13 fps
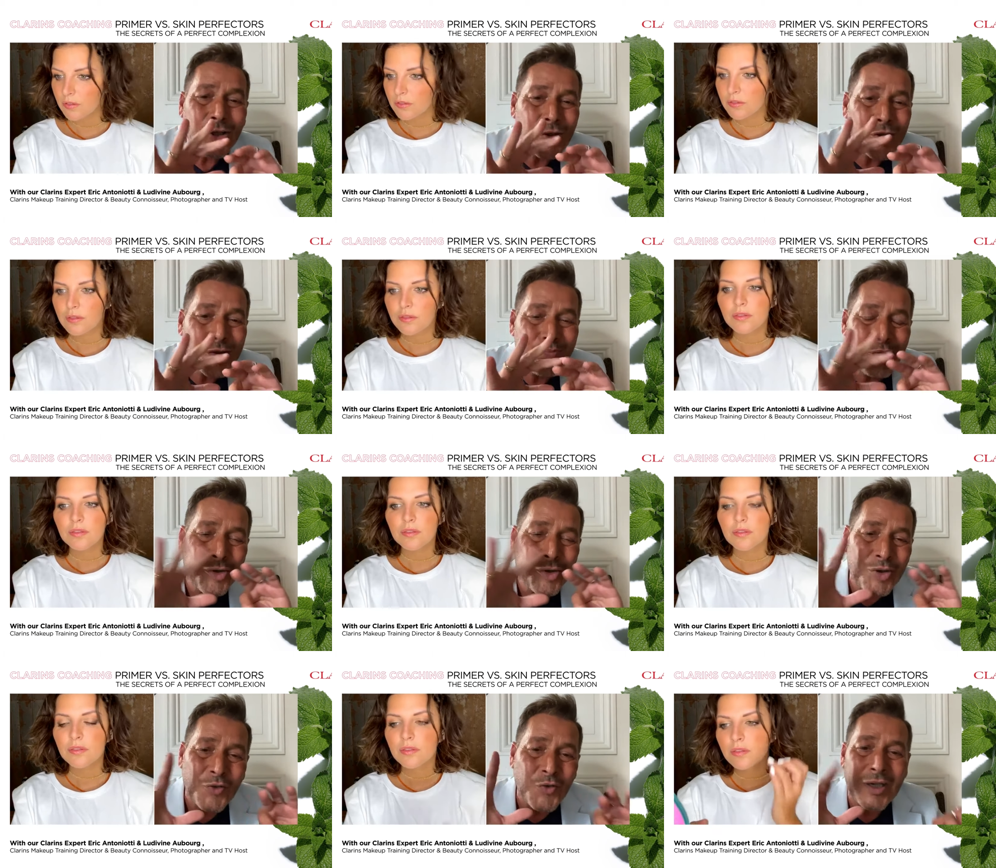Speaker 1: looks
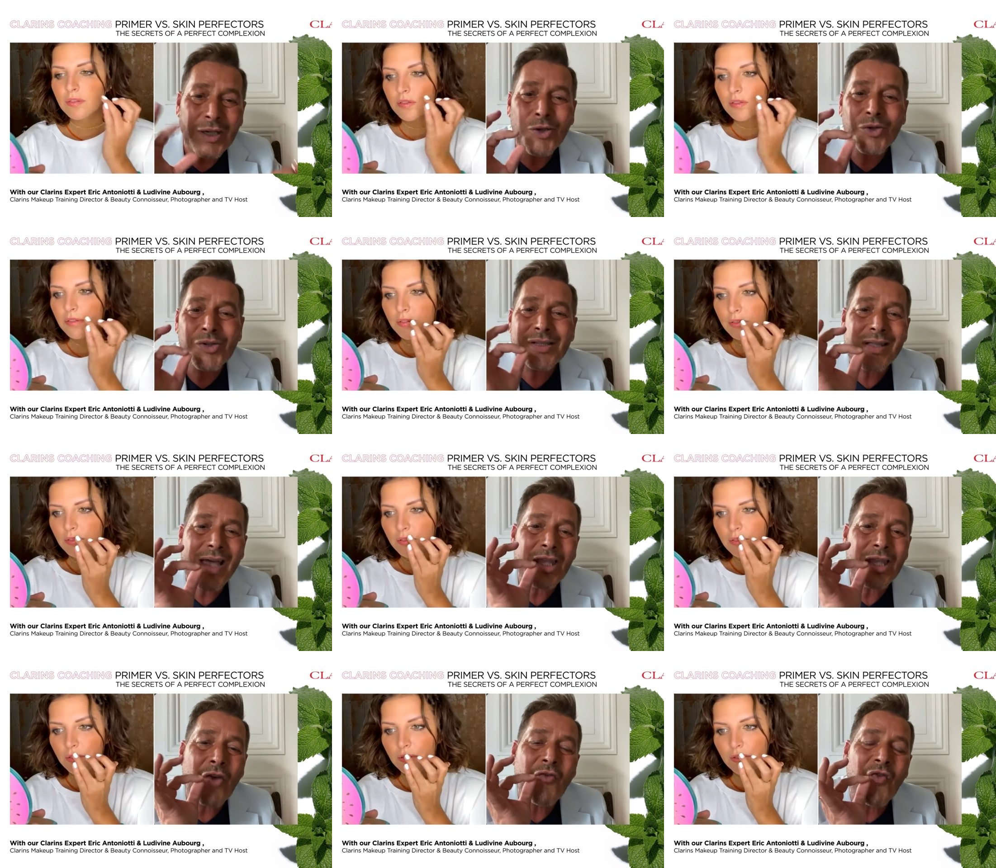beautiful. It looks
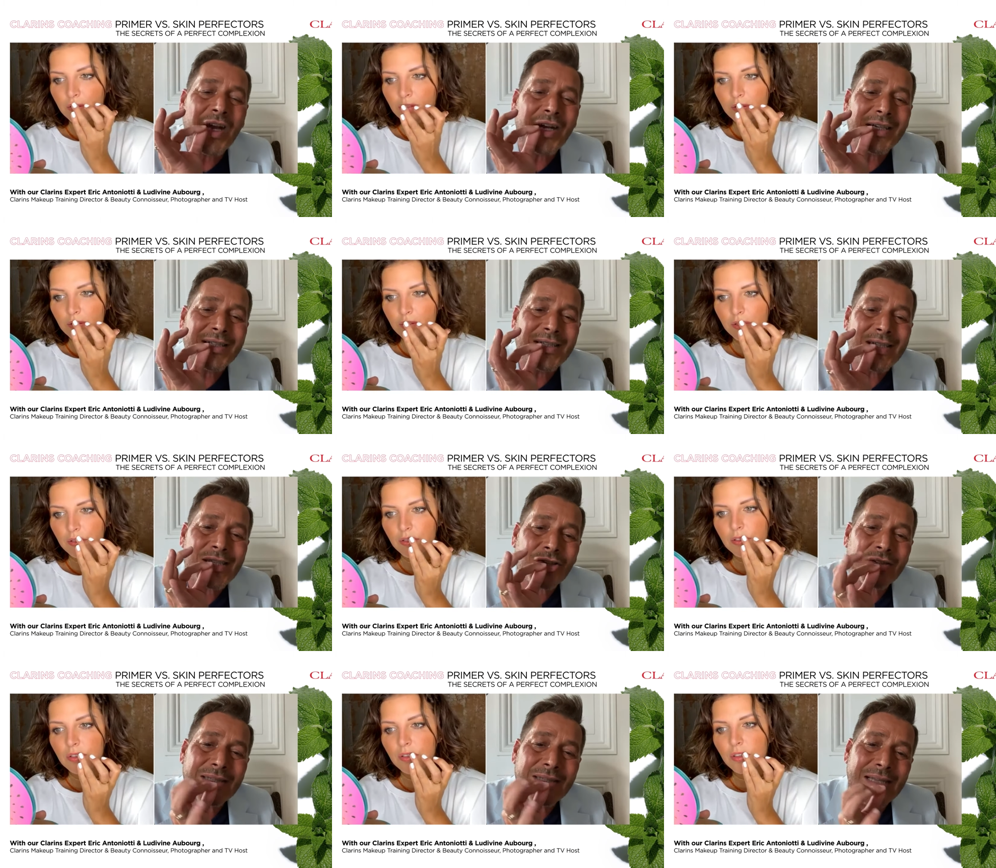like a very
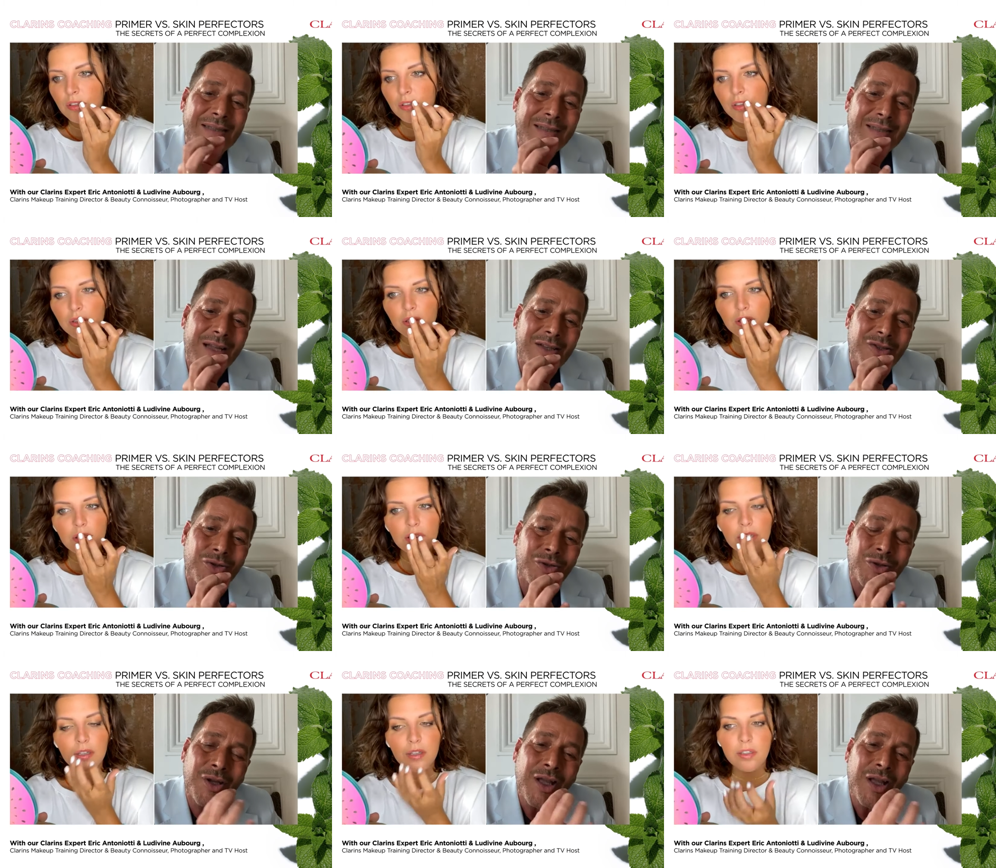discreet and
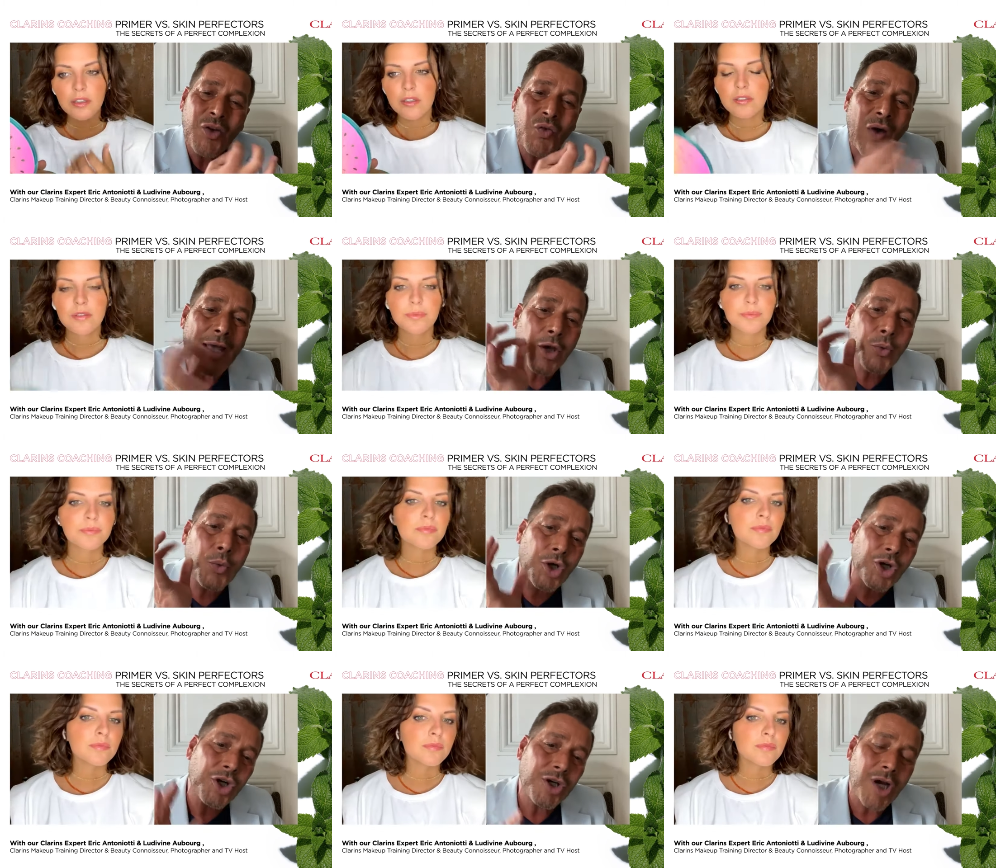subtle
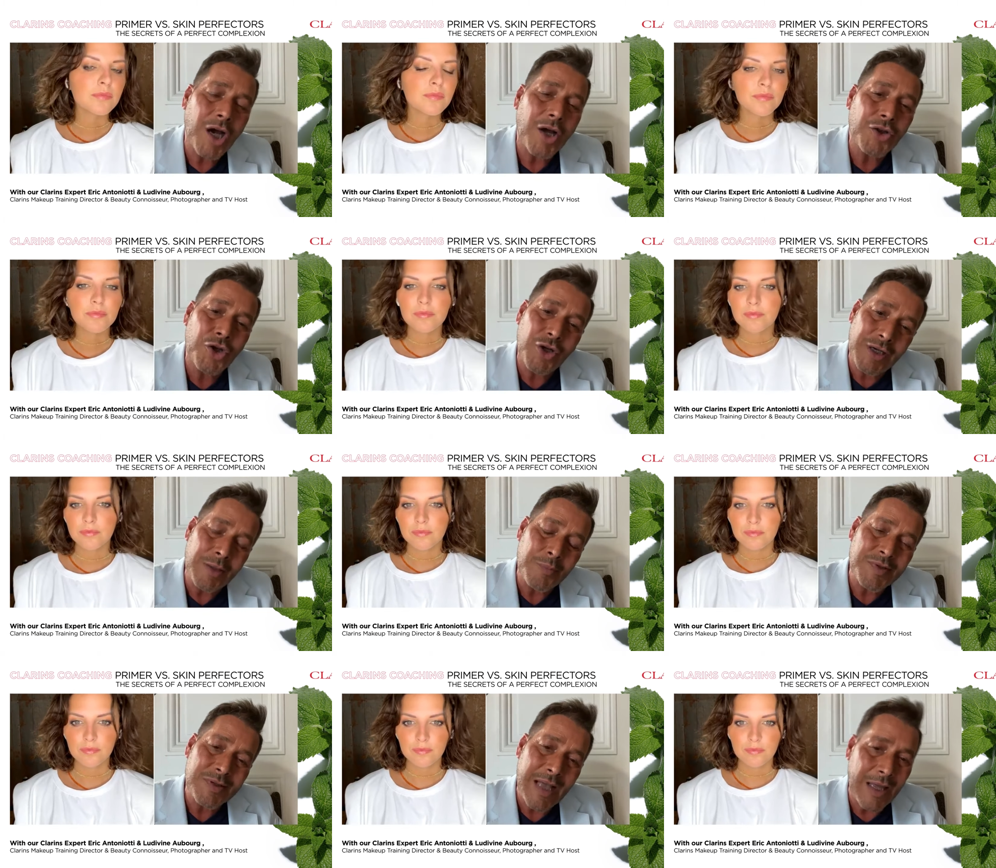firework on your
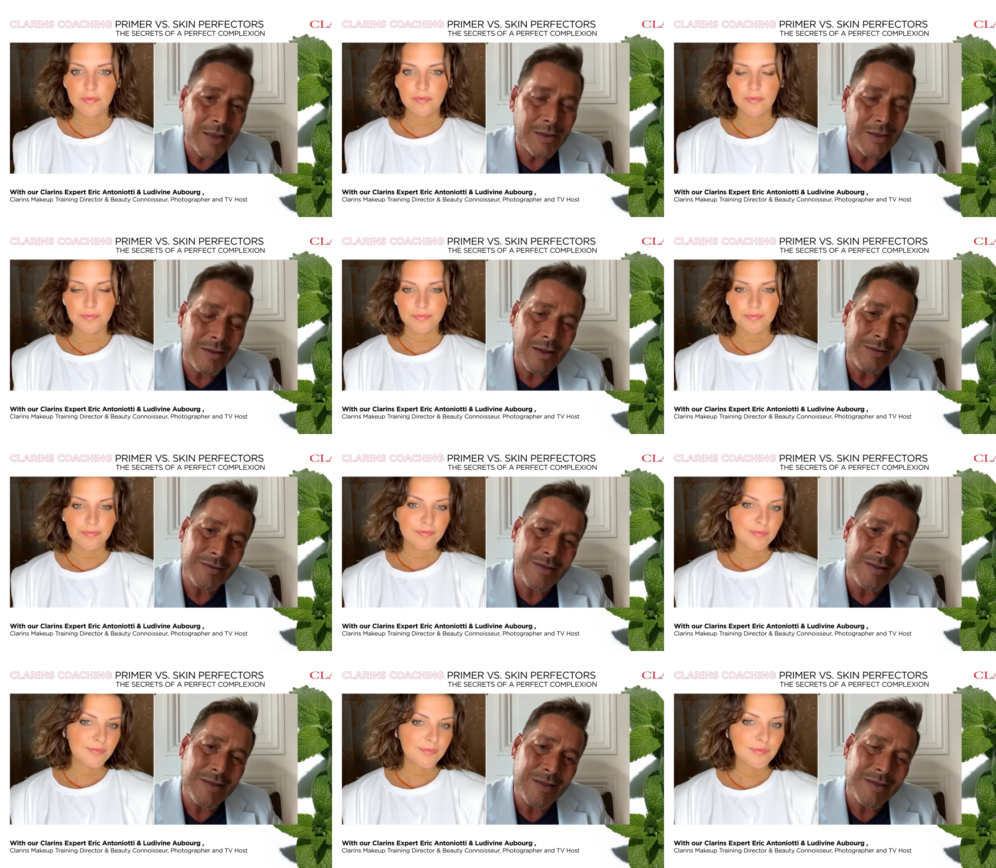lips. And
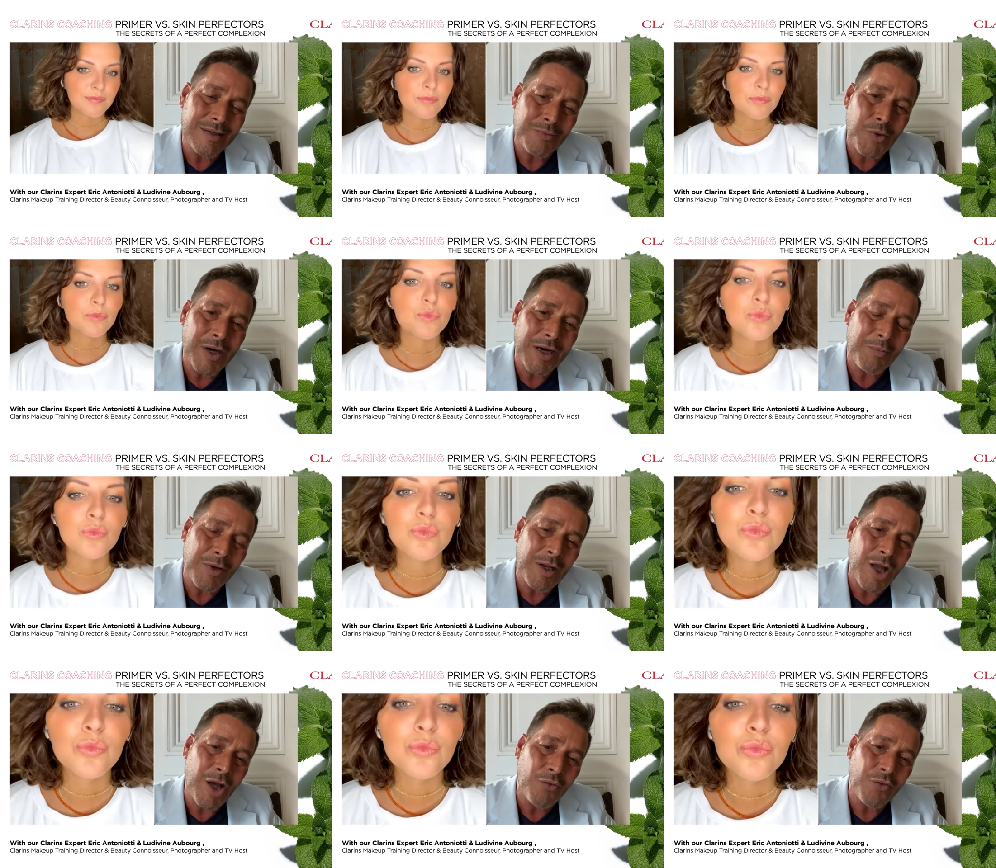this is what I'm in
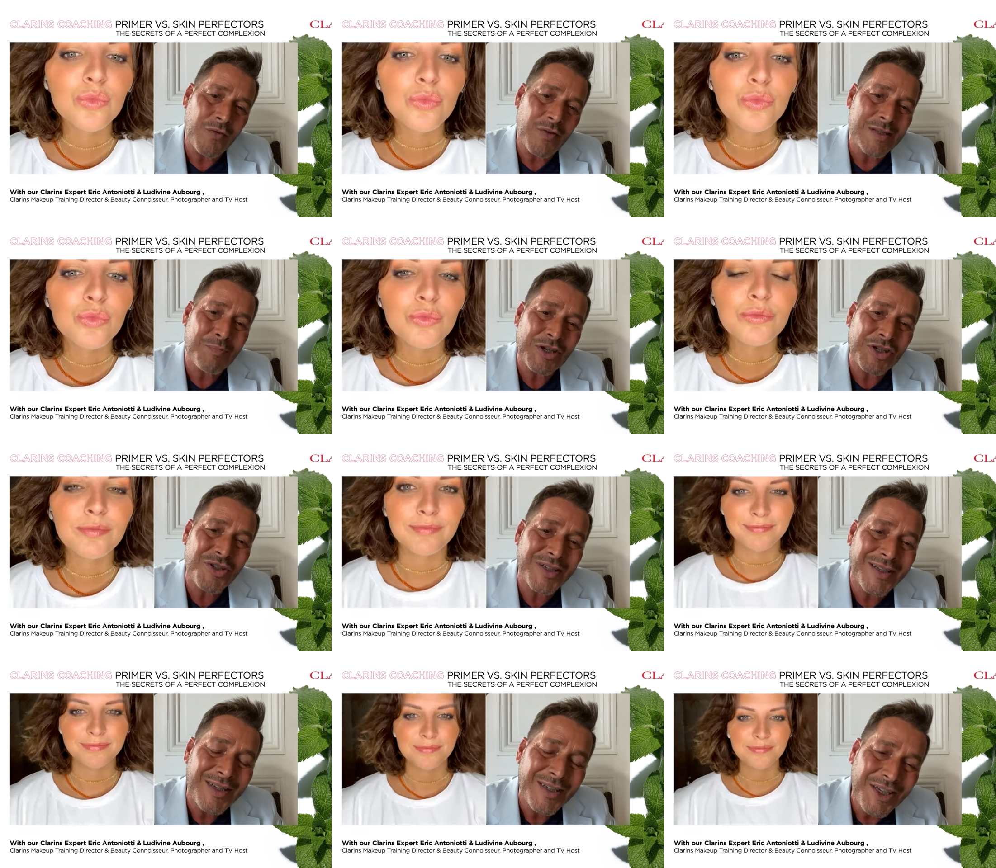love with,
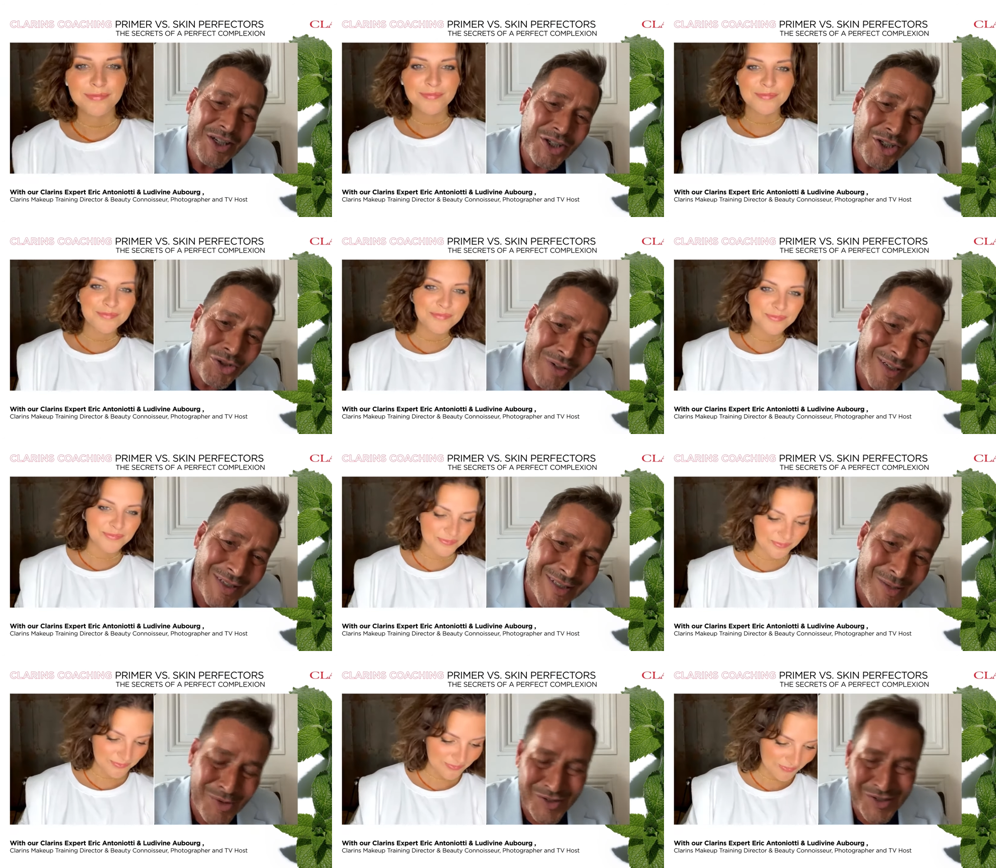especially during
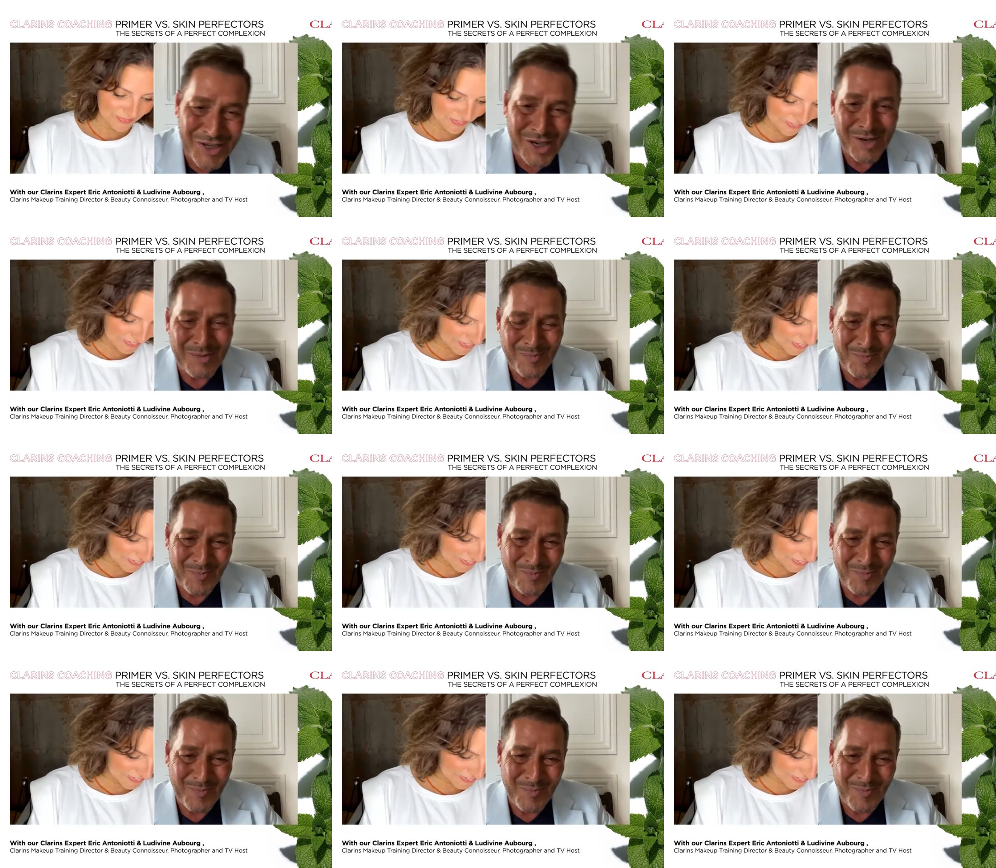summertime.